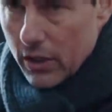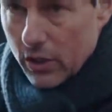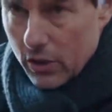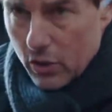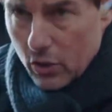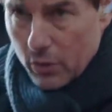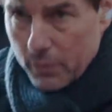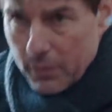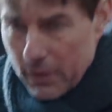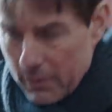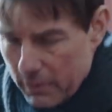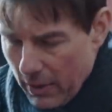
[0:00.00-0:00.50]

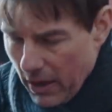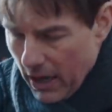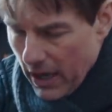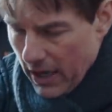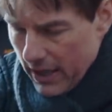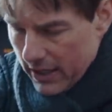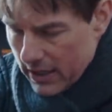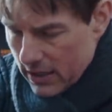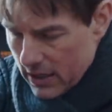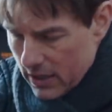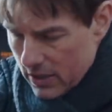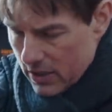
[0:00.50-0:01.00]
You'll be
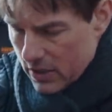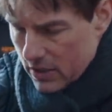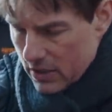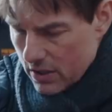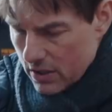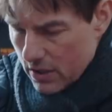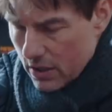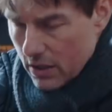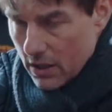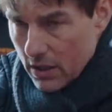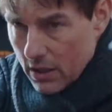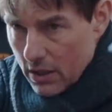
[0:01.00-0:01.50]
behind
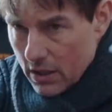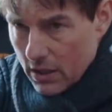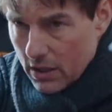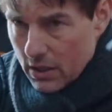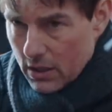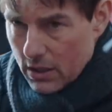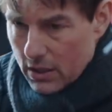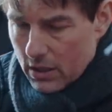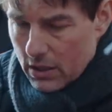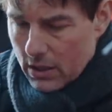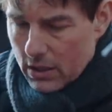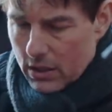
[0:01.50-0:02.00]
us. I'm
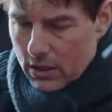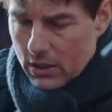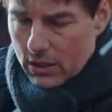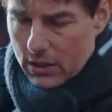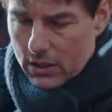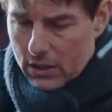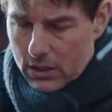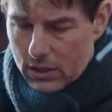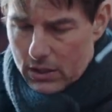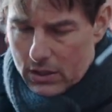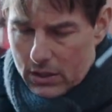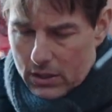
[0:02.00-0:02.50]
behind like
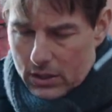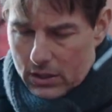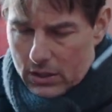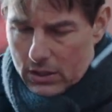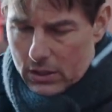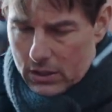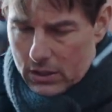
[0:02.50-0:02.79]
this.